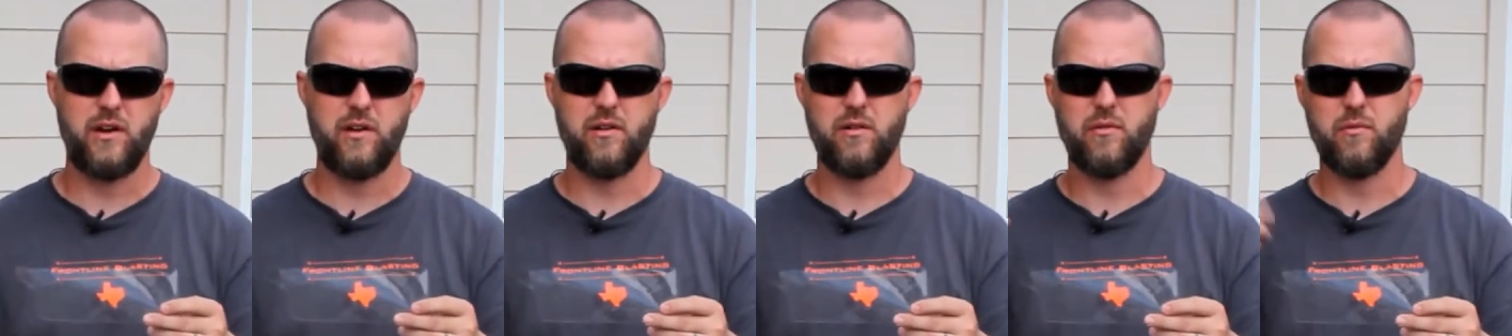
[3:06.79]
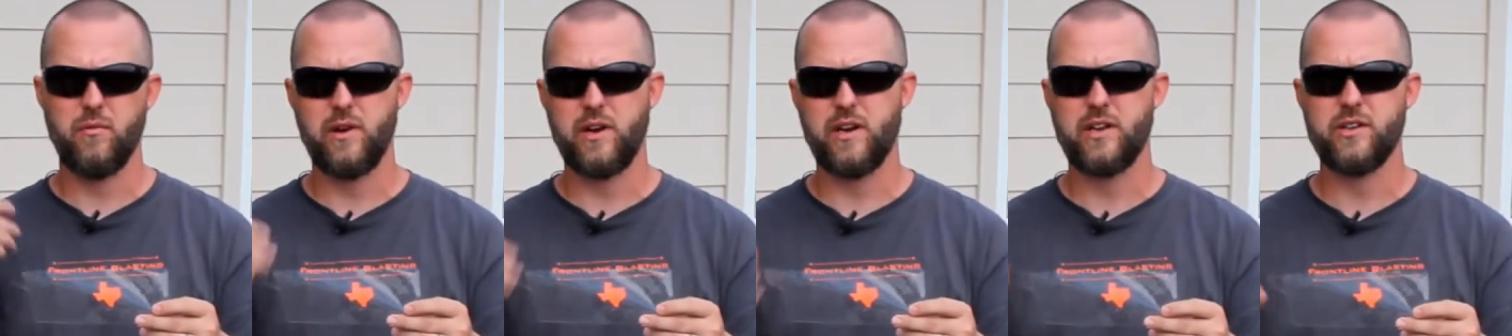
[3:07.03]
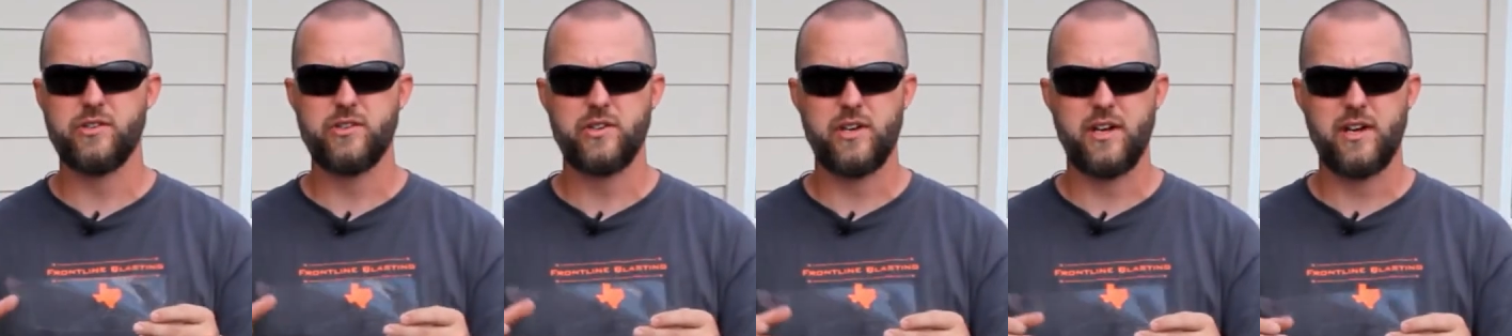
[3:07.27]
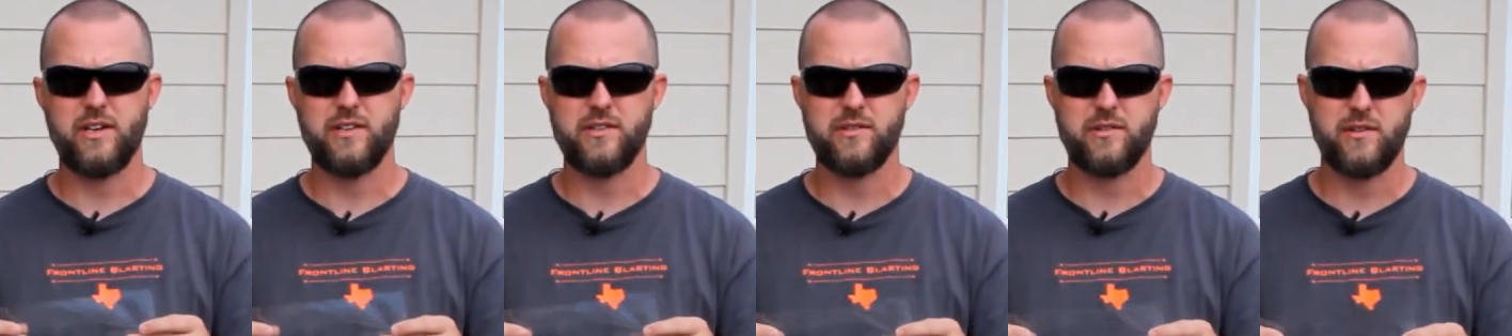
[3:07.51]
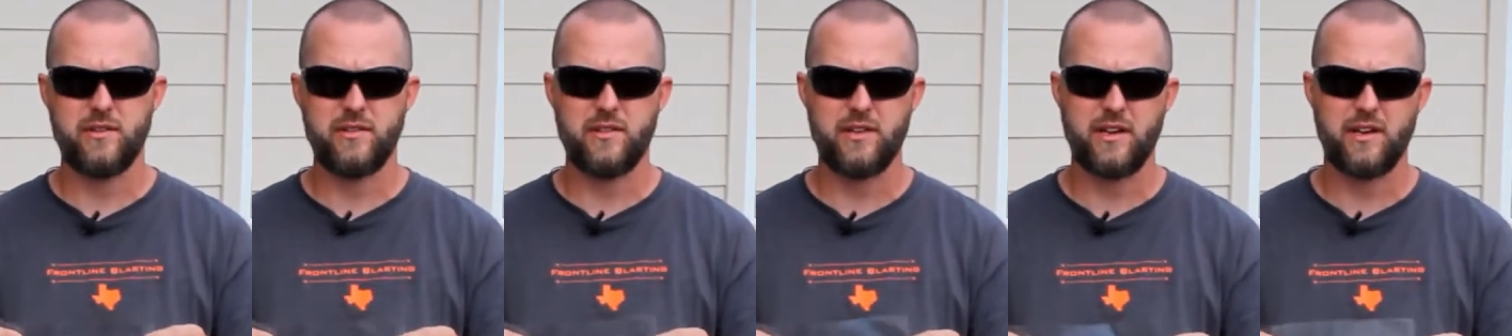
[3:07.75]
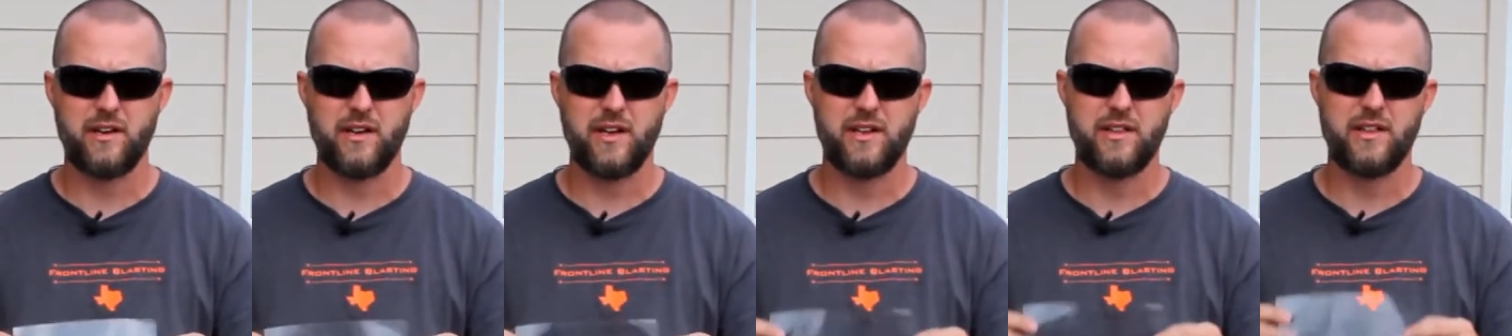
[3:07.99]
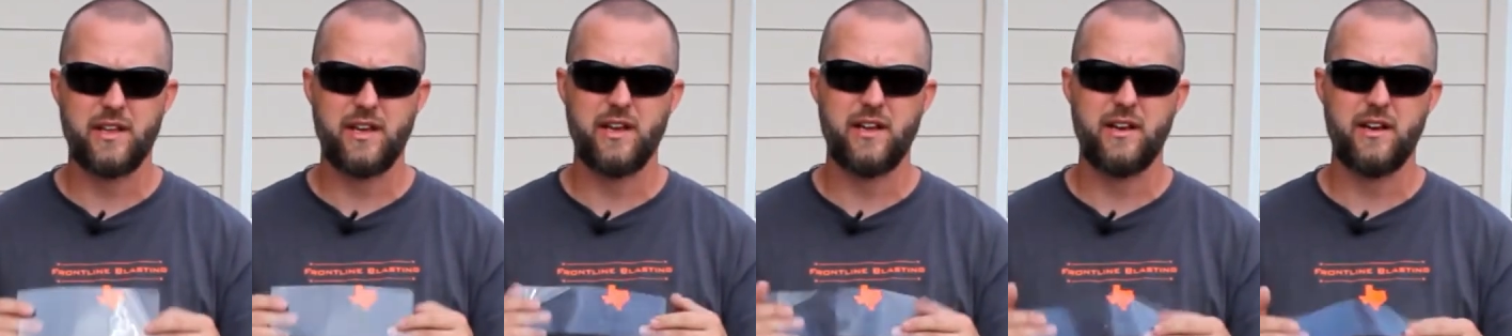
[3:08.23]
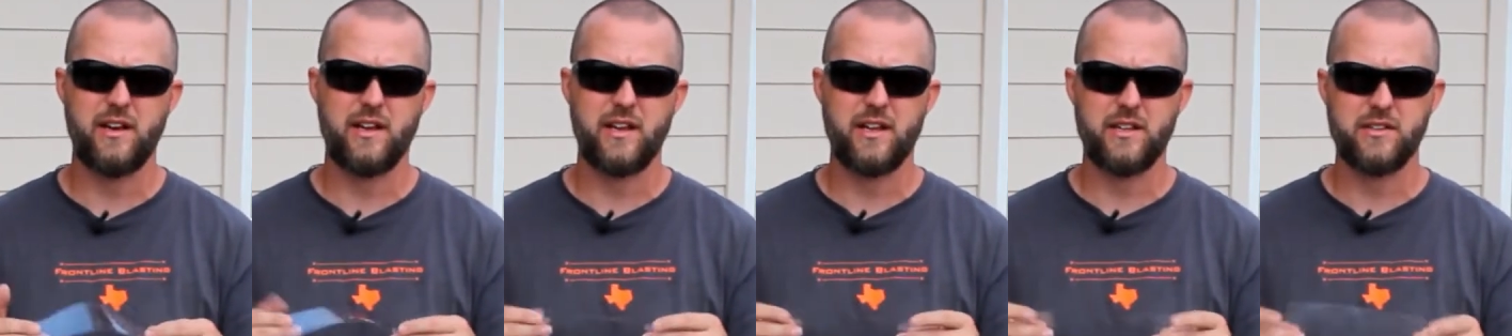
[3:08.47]
or ricochets or anything like that,
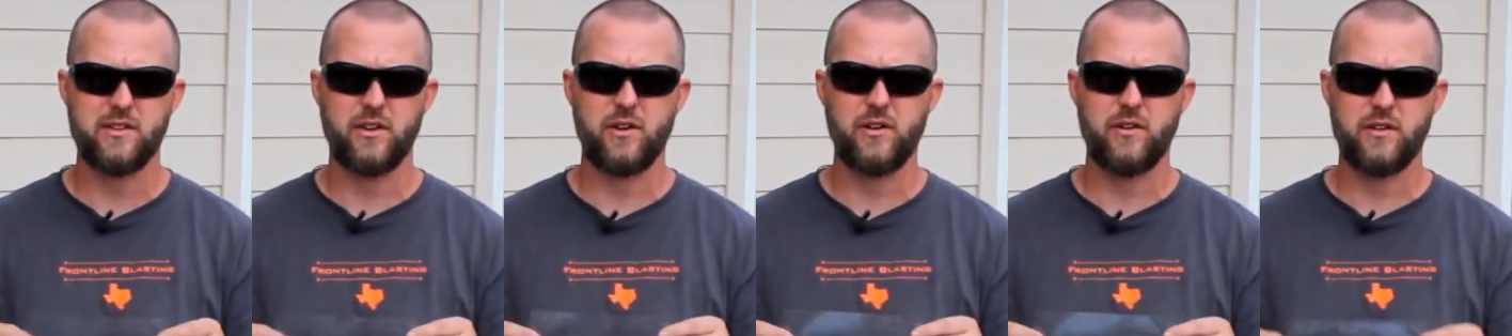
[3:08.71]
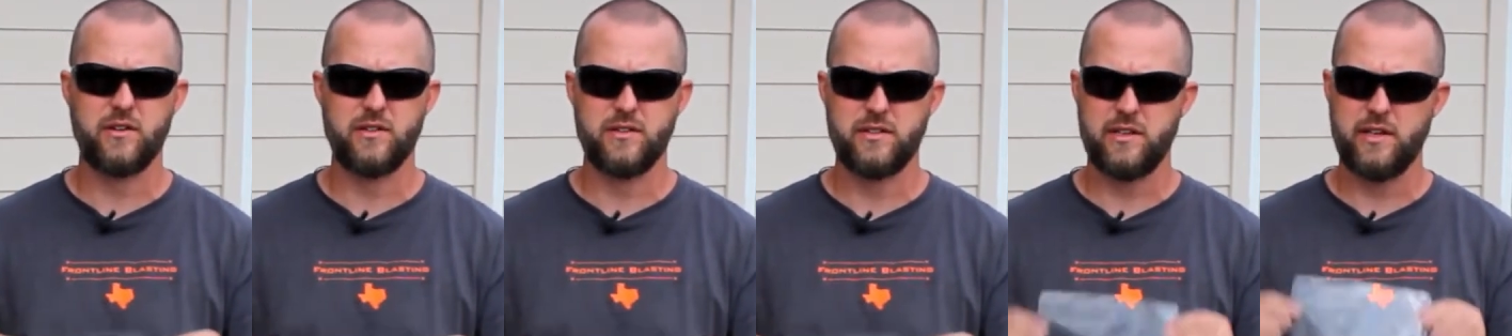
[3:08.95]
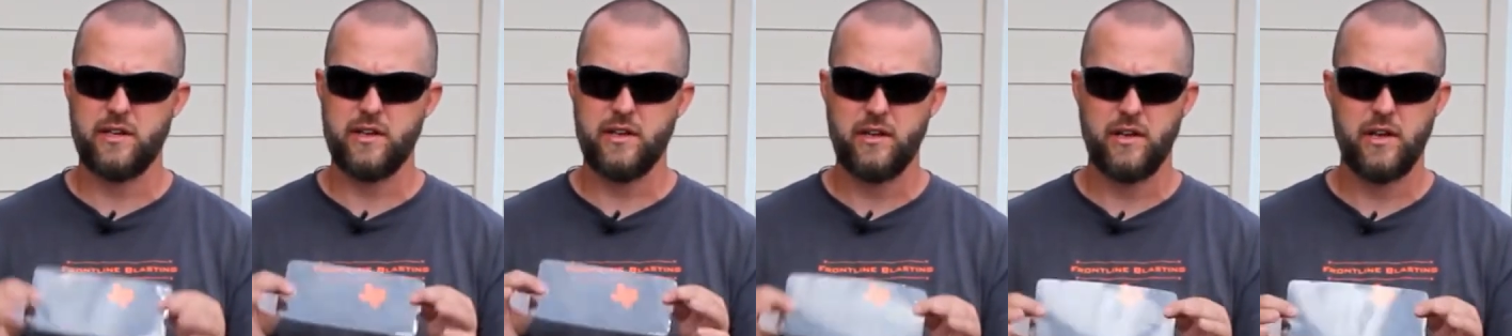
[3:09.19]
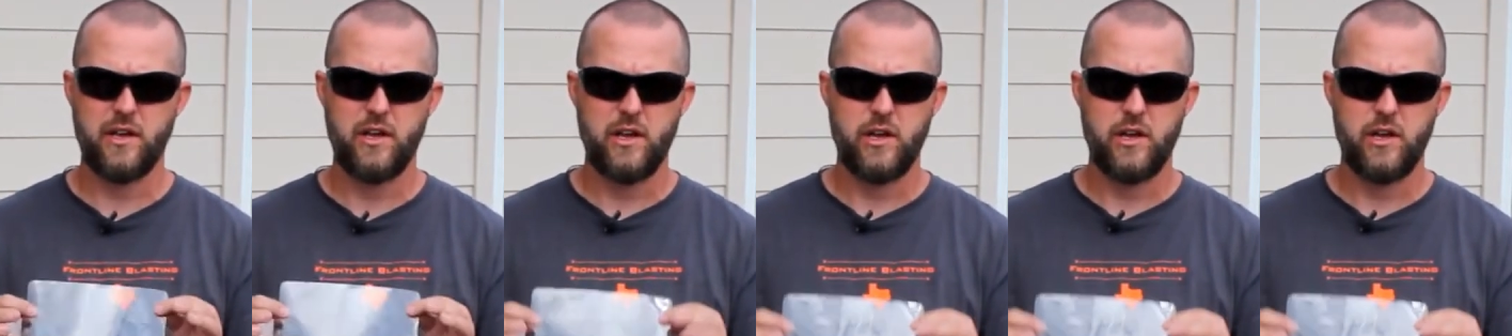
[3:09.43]
and it gets hard to see,